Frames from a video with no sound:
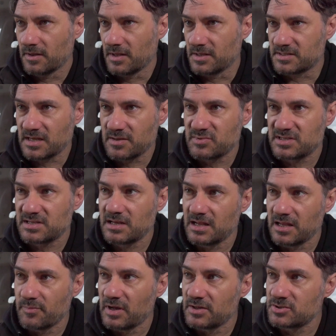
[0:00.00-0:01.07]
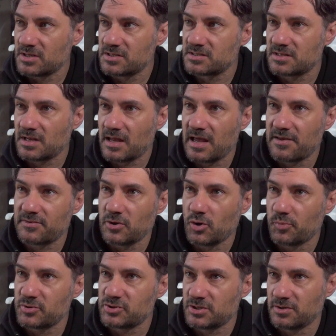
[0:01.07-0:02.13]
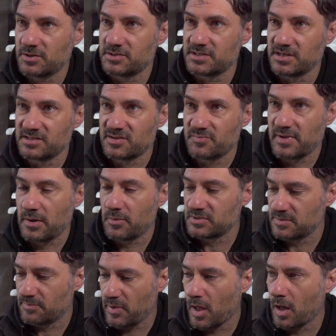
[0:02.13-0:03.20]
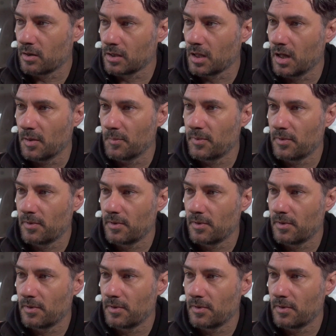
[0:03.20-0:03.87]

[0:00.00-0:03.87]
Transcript: It seems silly, but just to have the opportunity to be able to park up